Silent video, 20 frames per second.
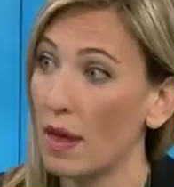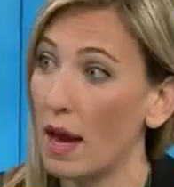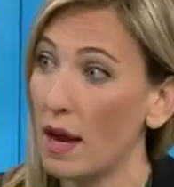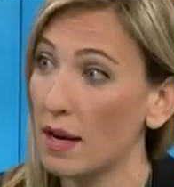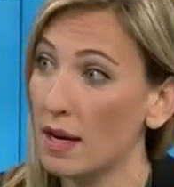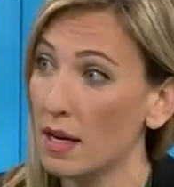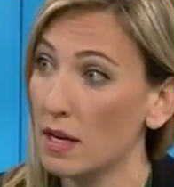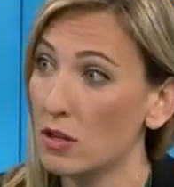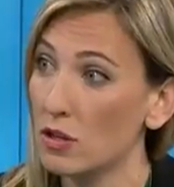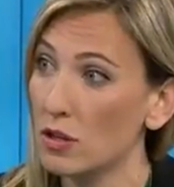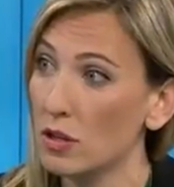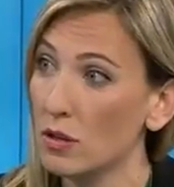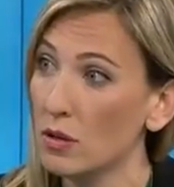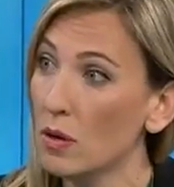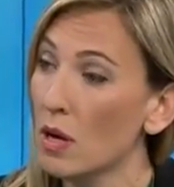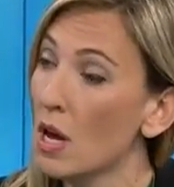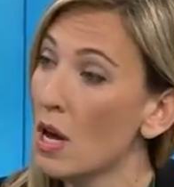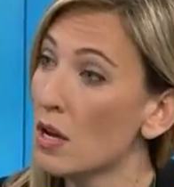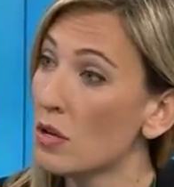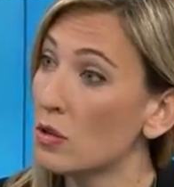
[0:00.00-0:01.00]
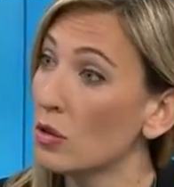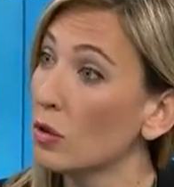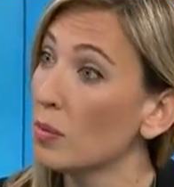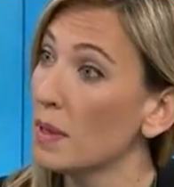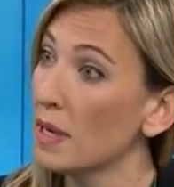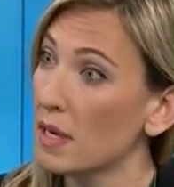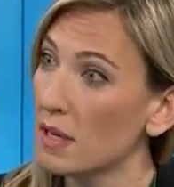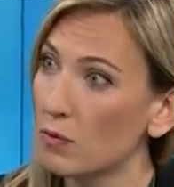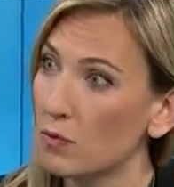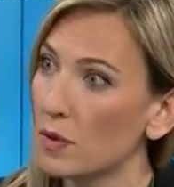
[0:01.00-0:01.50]
that issue. So it'll
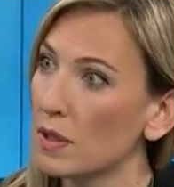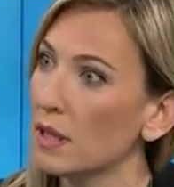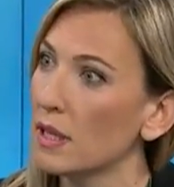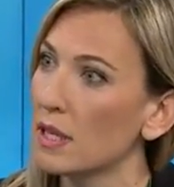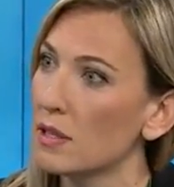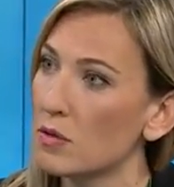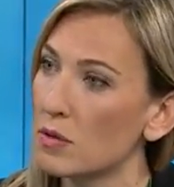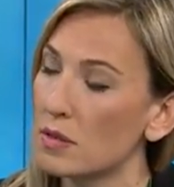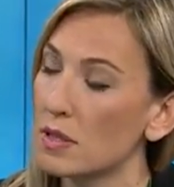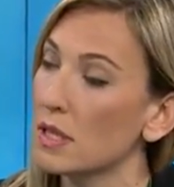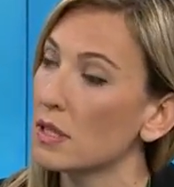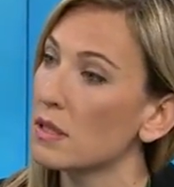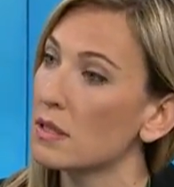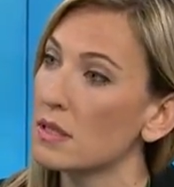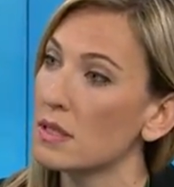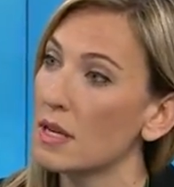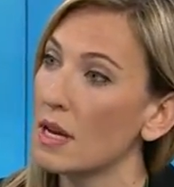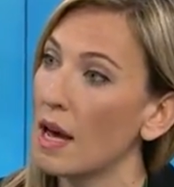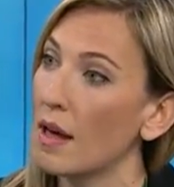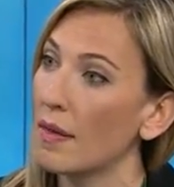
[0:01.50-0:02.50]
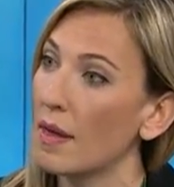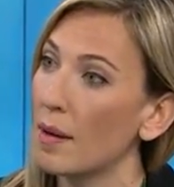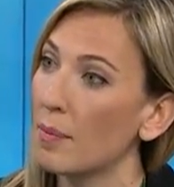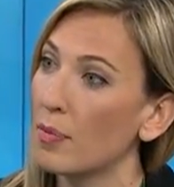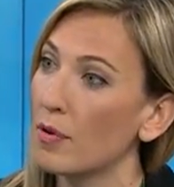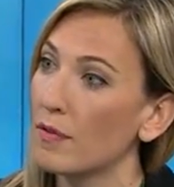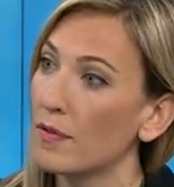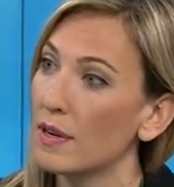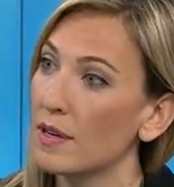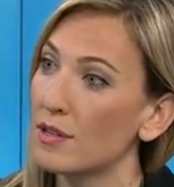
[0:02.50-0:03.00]
be really interesting to see how that
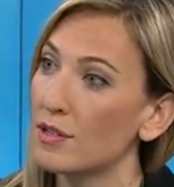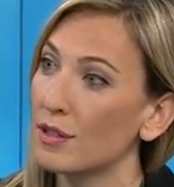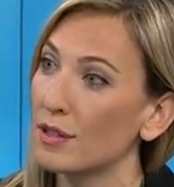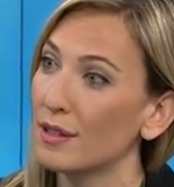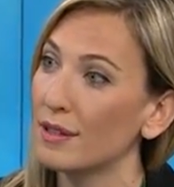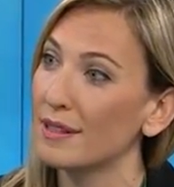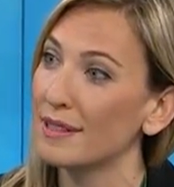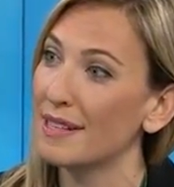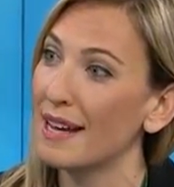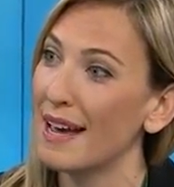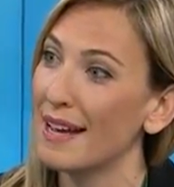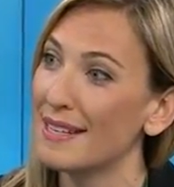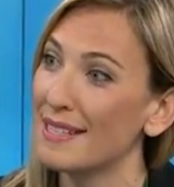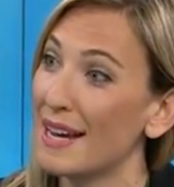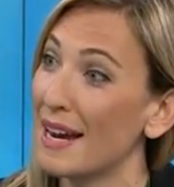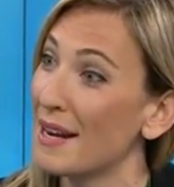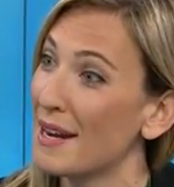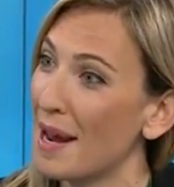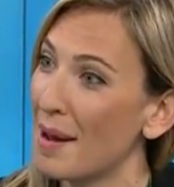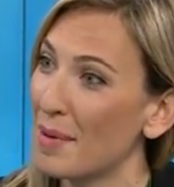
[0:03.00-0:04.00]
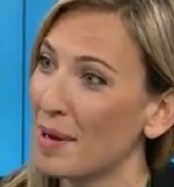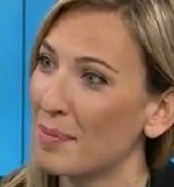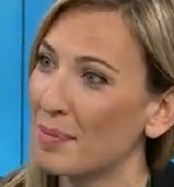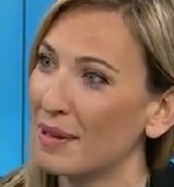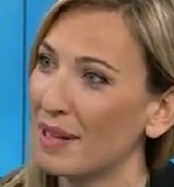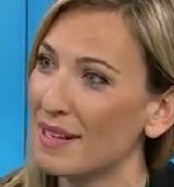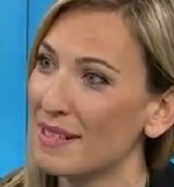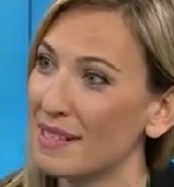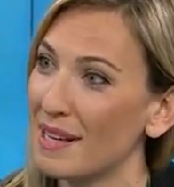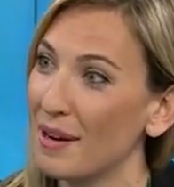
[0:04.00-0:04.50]
provincial uh, dynamic
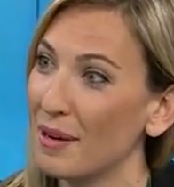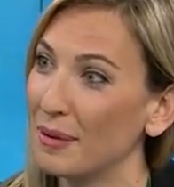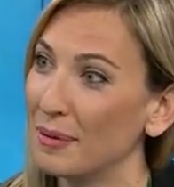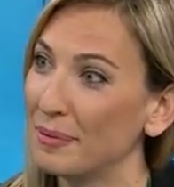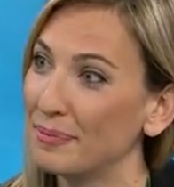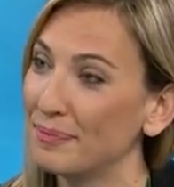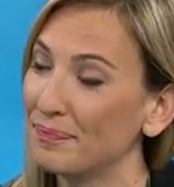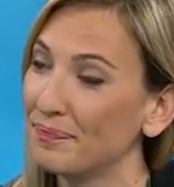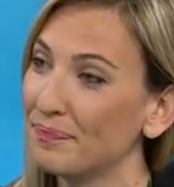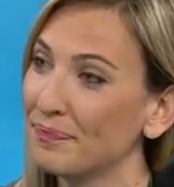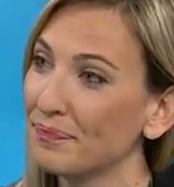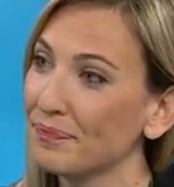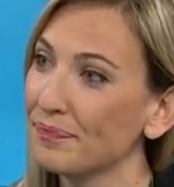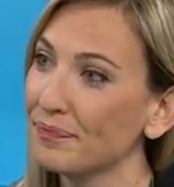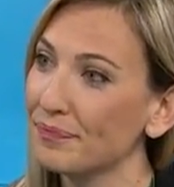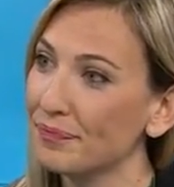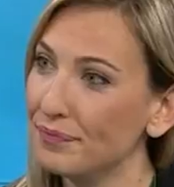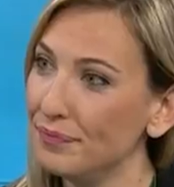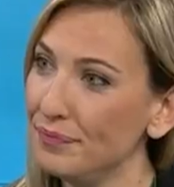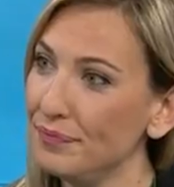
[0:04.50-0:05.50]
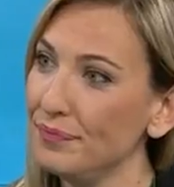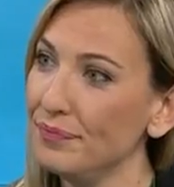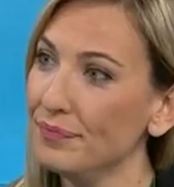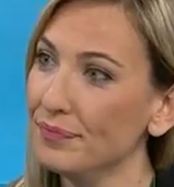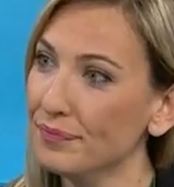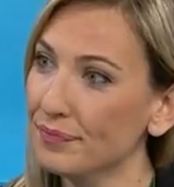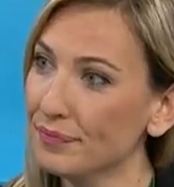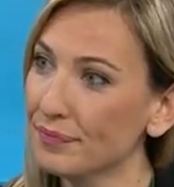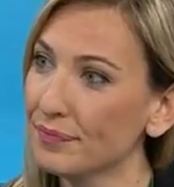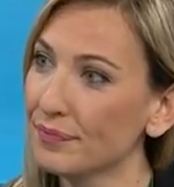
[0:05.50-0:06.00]
plays out. Justin Trudeau has a
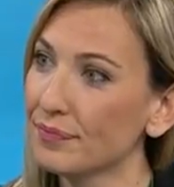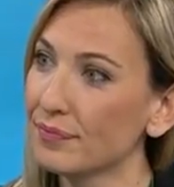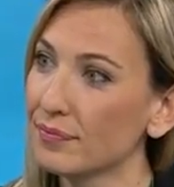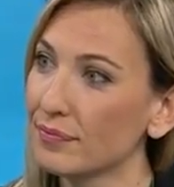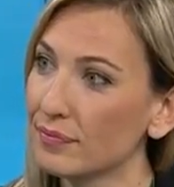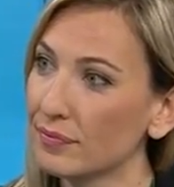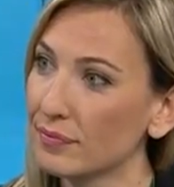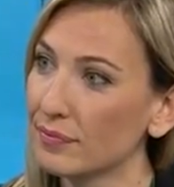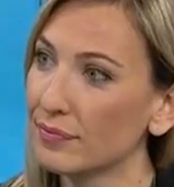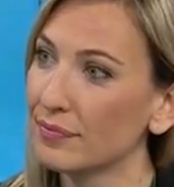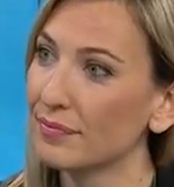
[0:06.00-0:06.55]
few fights ahead